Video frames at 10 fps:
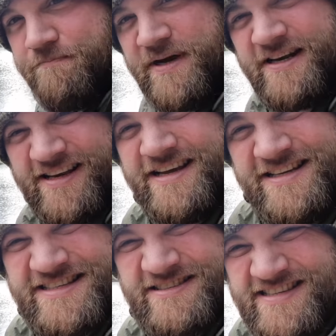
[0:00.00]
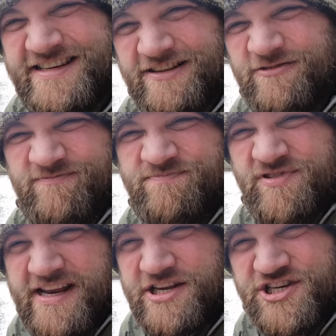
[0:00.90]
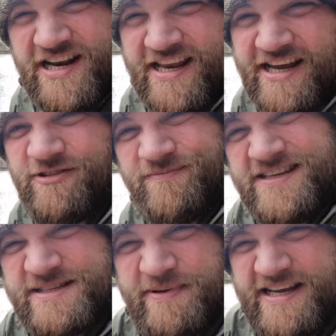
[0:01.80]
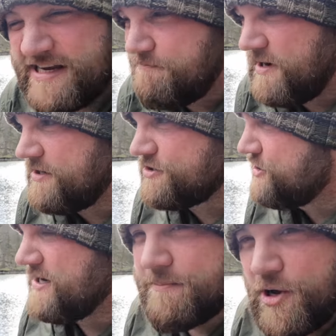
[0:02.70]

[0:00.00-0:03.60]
But it's still pretty chilly out. It's the beginning of March at the